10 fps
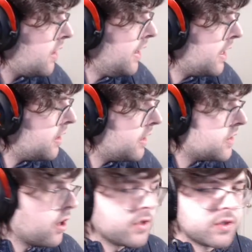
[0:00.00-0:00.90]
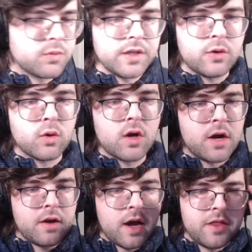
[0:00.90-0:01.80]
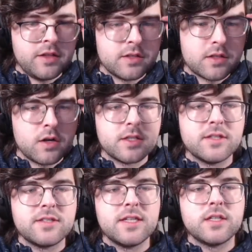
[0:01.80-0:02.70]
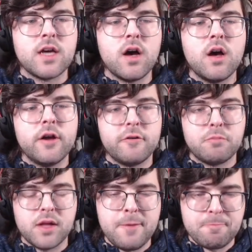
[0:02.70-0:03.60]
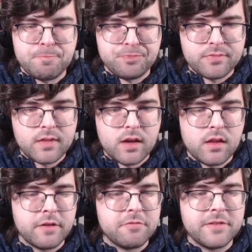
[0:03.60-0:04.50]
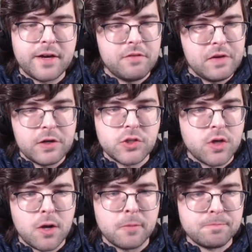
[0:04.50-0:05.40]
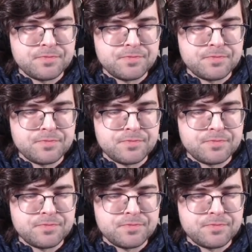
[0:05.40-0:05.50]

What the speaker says: And Iziar is a really cool card. I think this card's going to see a ton of play. Like, very, very strong.